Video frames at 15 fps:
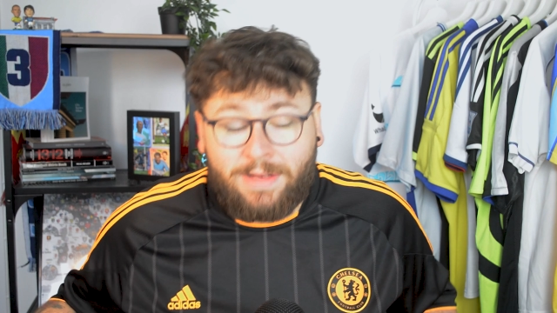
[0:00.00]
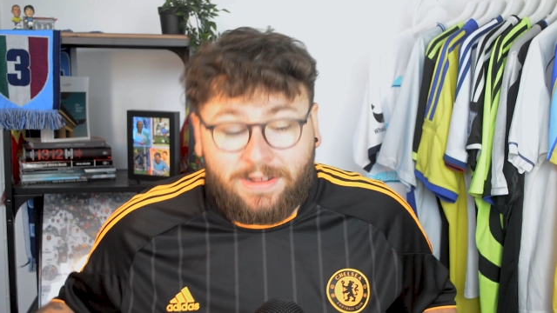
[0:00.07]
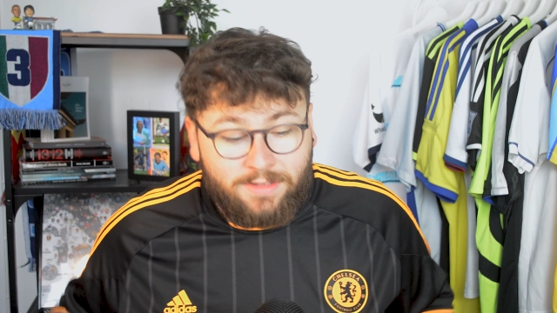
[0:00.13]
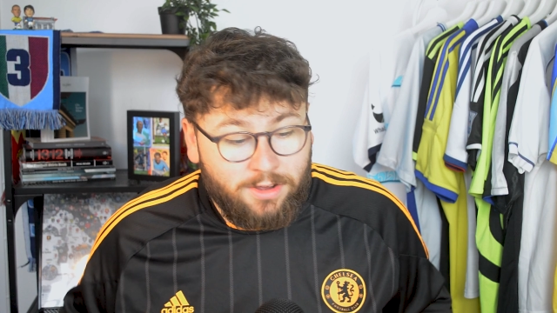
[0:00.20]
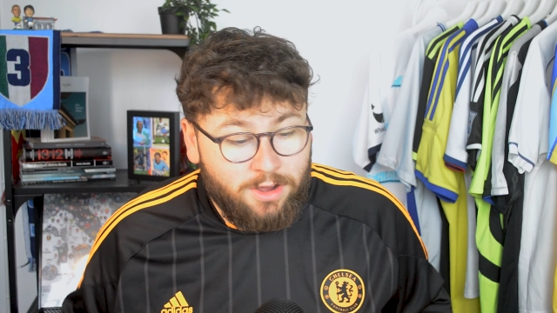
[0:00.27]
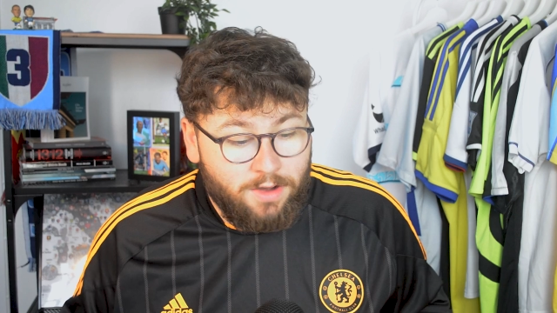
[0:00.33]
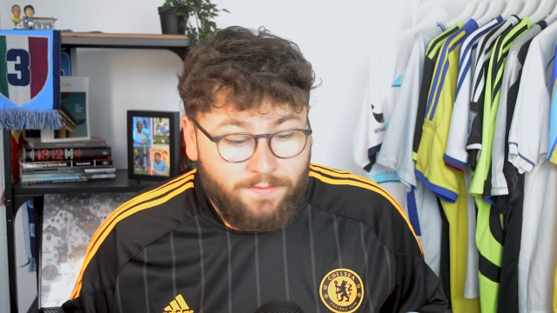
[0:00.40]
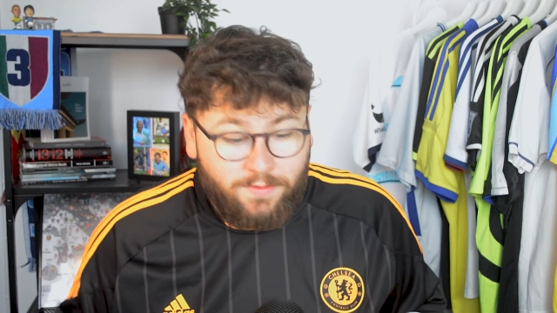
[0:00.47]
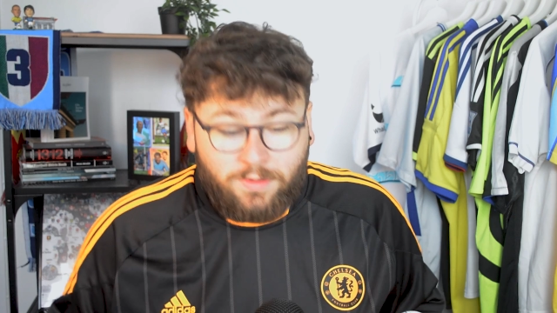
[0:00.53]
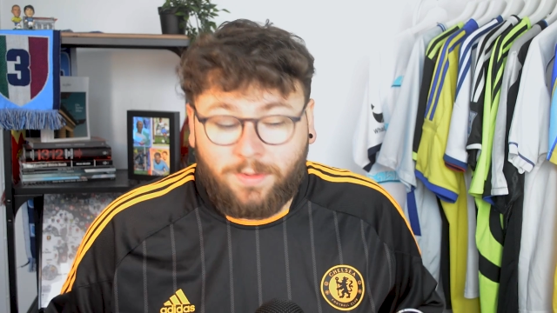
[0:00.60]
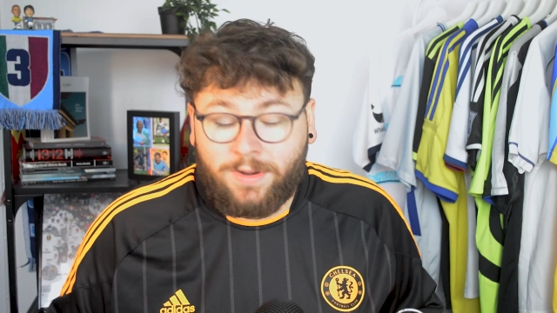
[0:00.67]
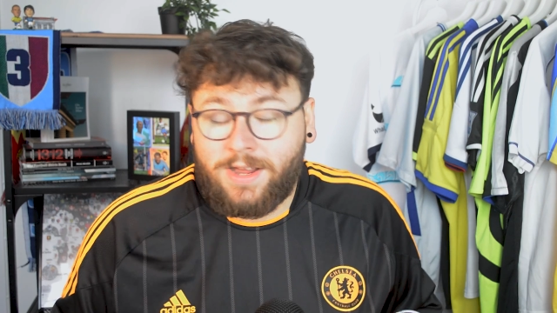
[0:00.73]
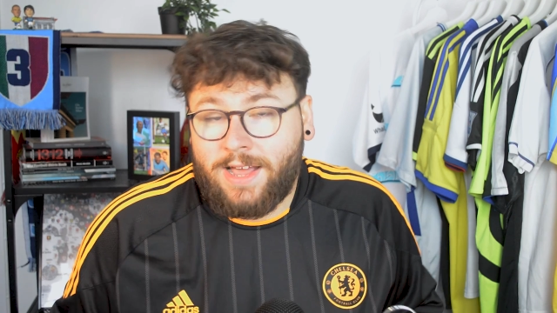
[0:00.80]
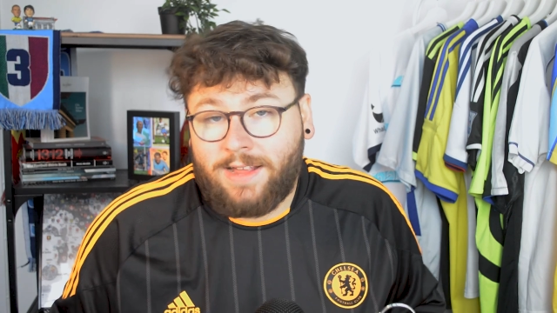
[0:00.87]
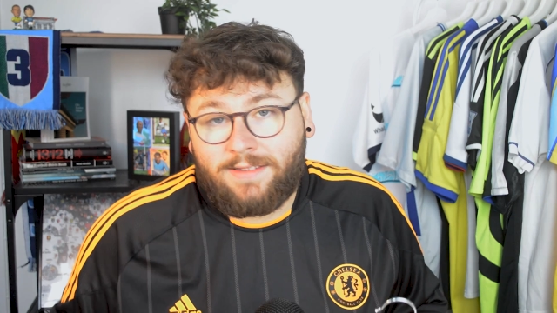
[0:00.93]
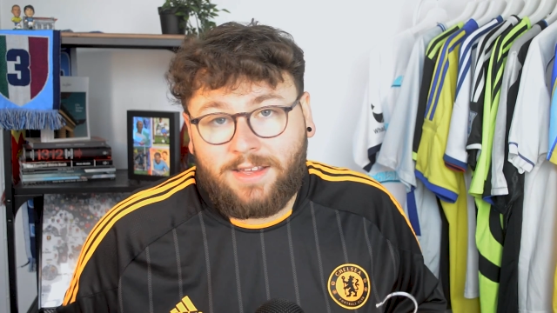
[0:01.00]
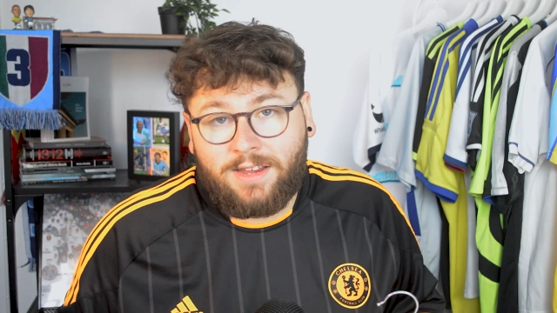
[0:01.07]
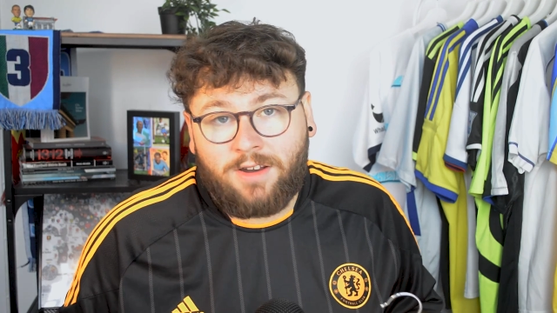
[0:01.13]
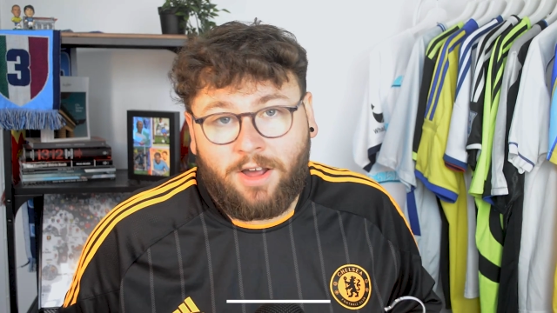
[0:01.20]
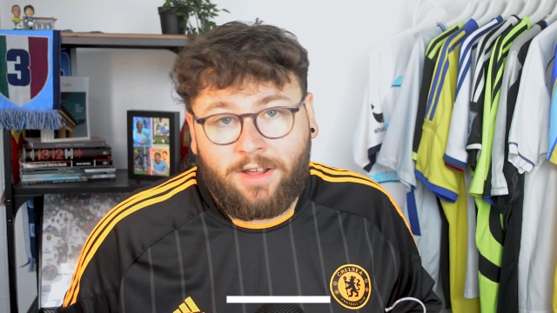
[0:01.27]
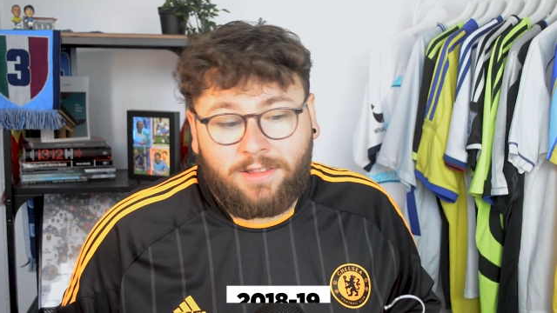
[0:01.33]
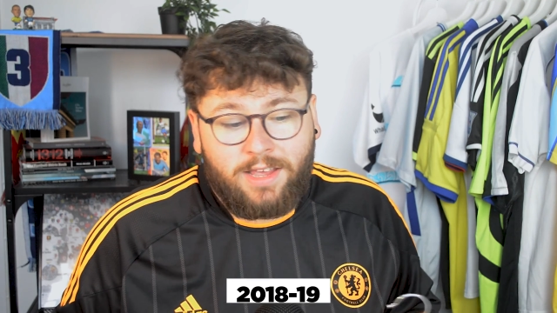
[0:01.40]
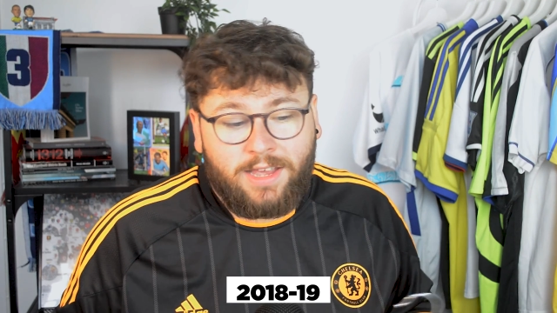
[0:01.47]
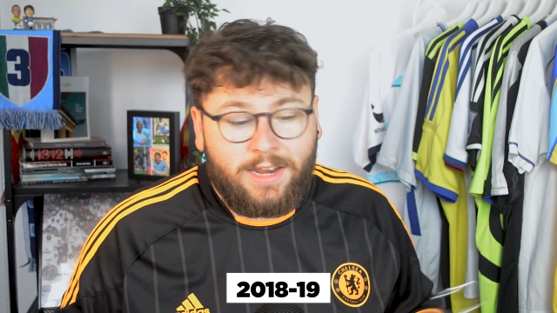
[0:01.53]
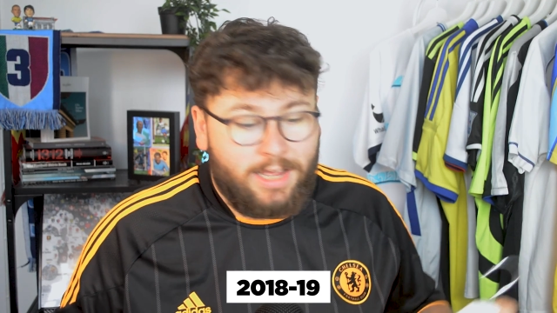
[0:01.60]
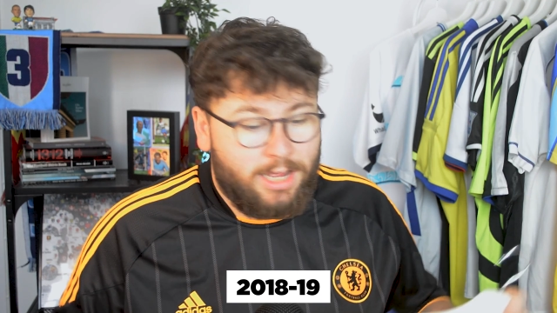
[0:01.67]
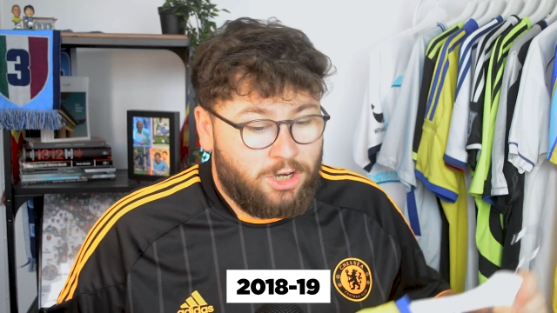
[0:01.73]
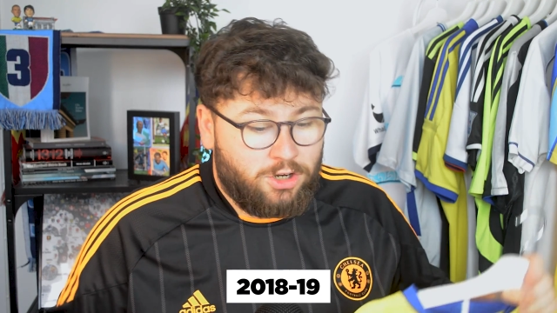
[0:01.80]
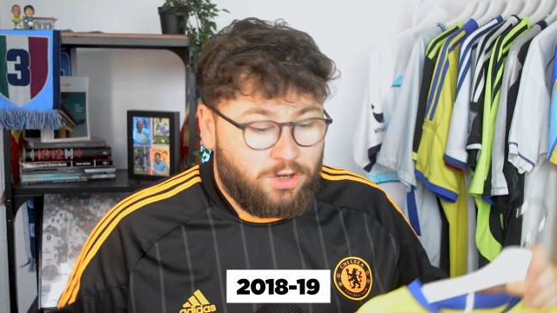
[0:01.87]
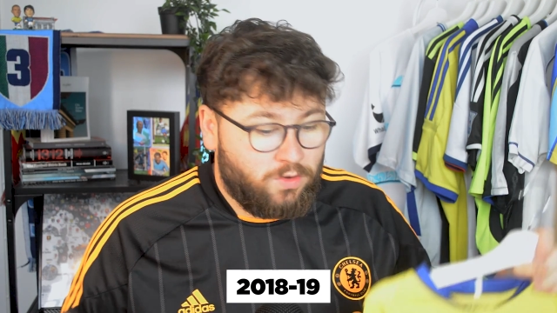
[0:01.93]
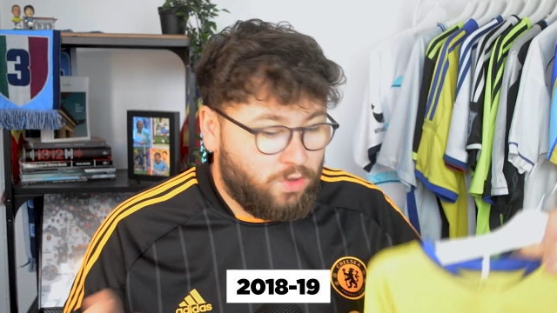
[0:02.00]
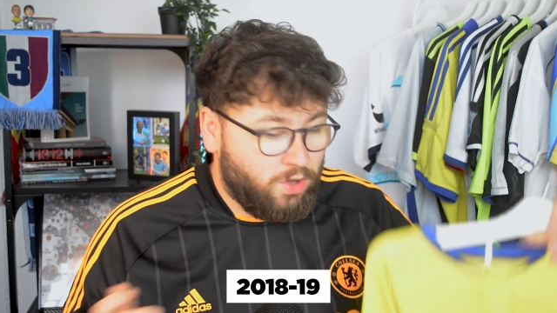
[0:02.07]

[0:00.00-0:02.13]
has to go for 2018-19. It just